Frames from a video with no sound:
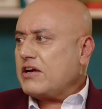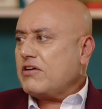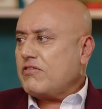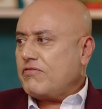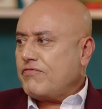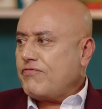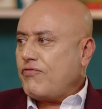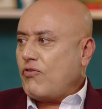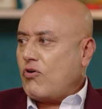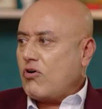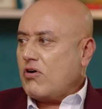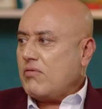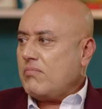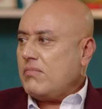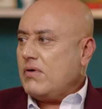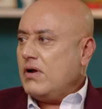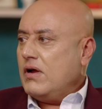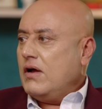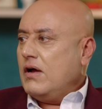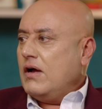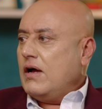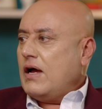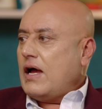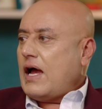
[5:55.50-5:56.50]
kind of form
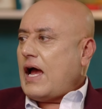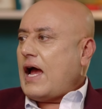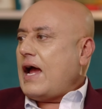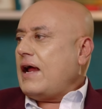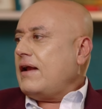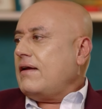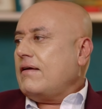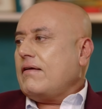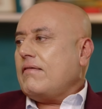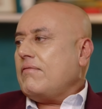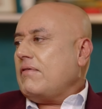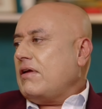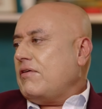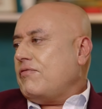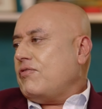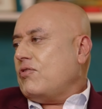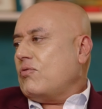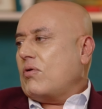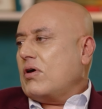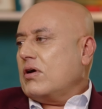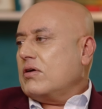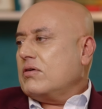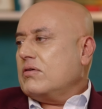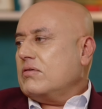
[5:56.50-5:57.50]
and if
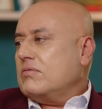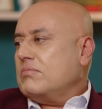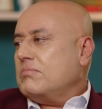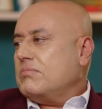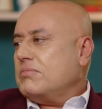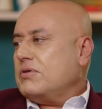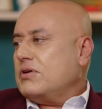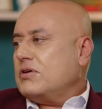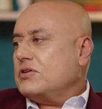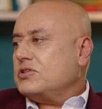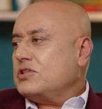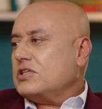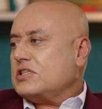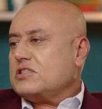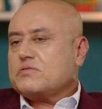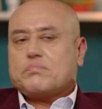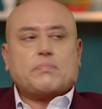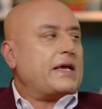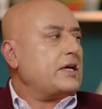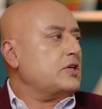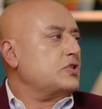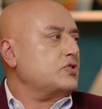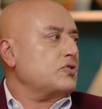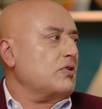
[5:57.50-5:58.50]
you want to you know just
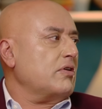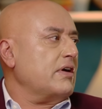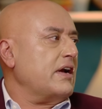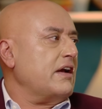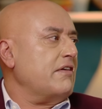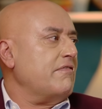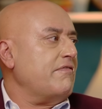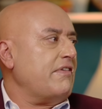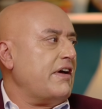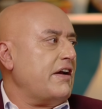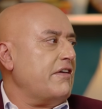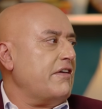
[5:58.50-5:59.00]
make sure and